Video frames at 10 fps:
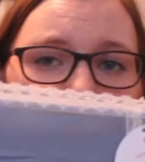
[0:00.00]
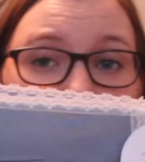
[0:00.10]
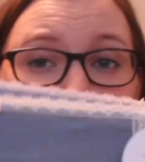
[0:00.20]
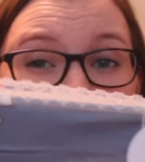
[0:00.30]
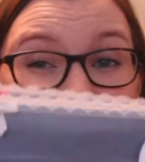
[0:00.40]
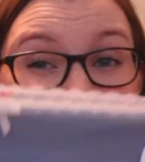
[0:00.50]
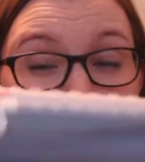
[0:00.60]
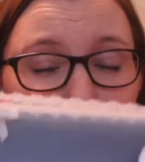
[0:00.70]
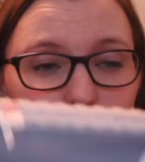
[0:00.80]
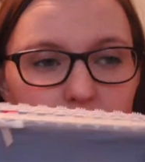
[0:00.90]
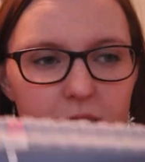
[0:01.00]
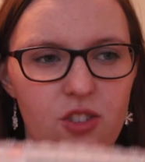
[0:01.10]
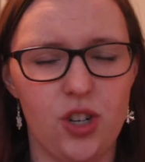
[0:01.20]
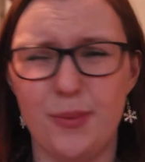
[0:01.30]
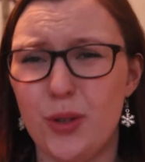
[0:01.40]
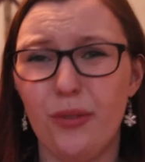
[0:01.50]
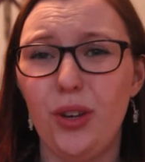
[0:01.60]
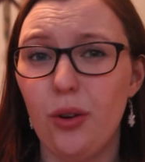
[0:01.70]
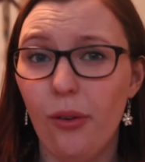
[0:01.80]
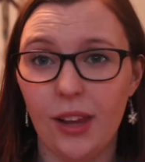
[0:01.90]
in Splendies comes with lace trim, so if
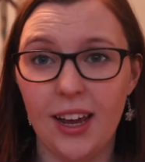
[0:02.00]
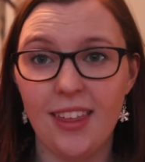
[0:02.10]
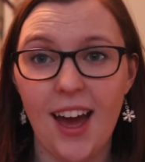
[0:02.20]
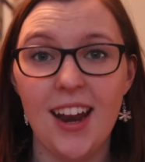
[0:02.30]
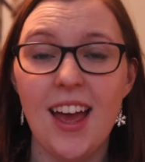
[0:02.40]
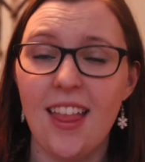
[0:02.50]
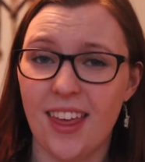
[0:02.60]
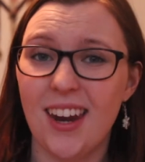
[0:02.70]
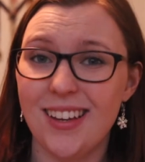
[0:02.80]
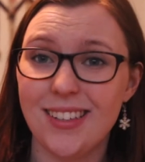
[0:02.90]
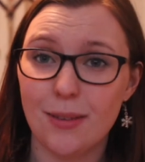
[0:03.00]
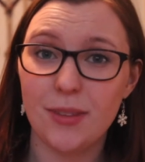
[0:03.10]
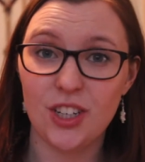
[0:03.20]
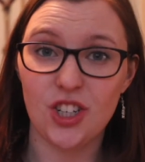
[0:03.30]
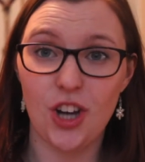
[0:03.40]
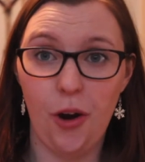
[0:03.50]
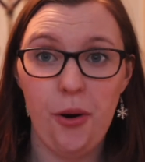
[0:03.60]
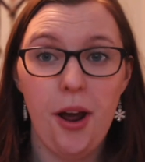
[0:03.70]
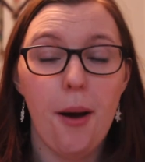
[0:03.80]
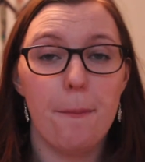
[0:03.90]
you don't like that, that is something to
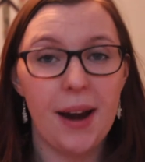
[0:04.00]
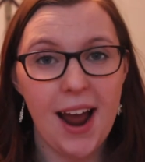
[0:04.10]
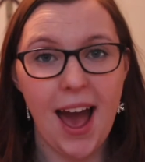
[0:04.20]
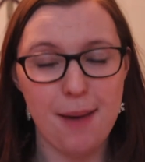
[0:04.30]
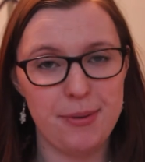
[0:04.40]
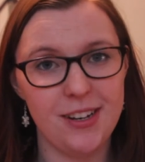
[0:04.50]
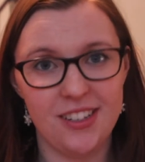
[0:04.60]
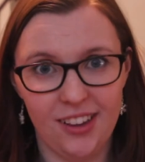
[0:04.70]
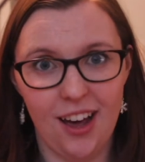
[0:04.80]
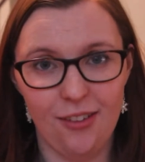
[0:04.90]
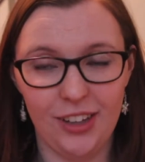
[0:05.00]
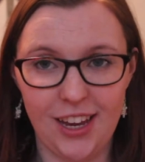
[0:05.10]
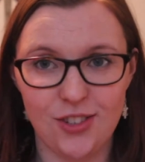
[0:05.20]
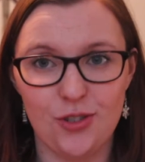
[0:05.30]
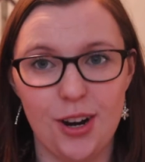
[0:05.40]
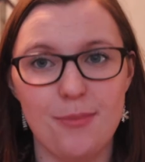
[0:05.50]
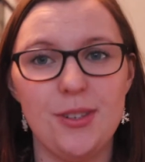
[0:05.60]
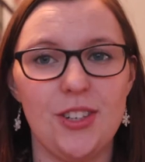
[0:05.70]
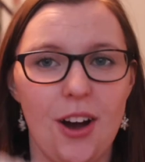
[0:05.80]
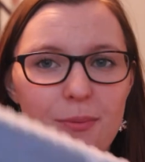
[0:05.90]
note, but I happen to love lace trim,
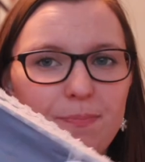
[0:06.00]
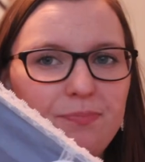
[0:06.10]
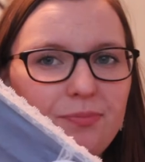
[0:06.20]
so.